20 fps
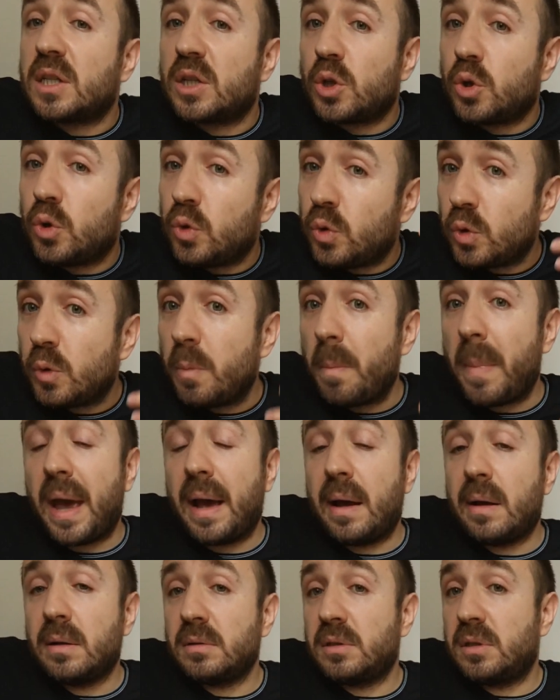good
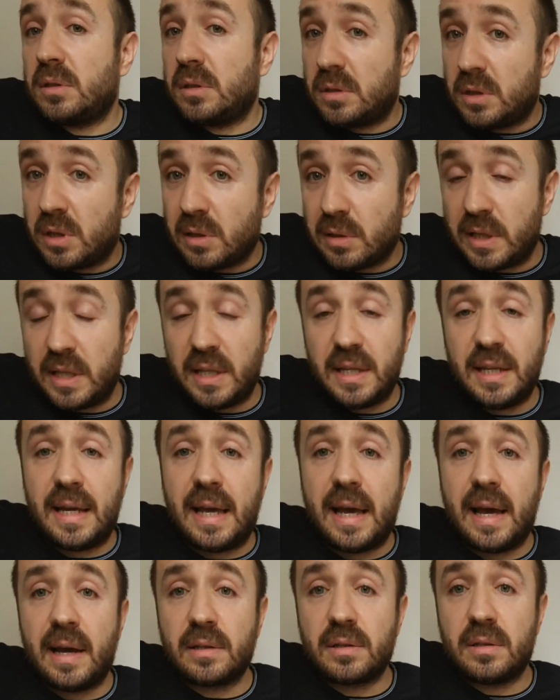man, the leading
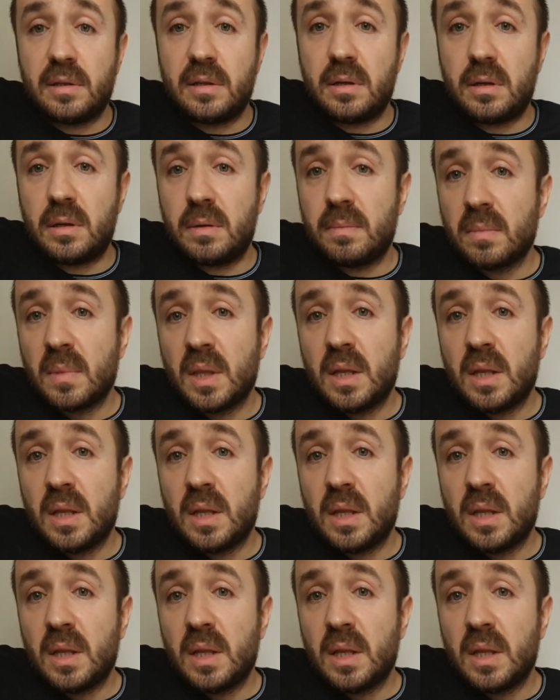actor,